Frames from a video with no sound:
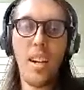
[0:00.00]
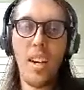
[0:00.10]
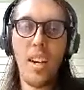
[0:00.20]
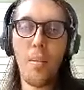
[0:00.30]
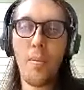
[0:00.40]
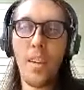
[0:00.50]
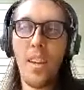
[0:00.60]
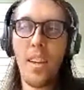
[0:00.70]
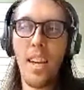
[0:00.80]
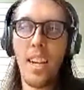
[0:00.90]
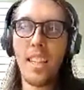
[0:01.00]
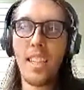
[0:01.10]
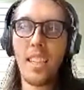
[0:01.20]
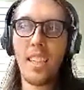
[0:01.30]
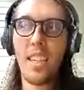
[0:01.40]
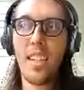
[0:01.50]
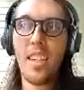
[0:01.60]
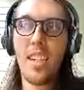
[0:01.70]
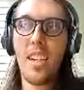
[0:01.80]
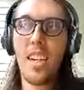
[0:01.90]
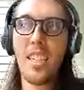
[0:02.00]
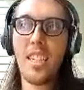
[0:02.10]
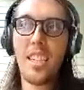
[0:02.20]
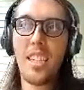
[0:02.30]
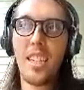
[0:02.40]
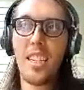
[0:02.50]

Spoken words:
And I think, like, ideally,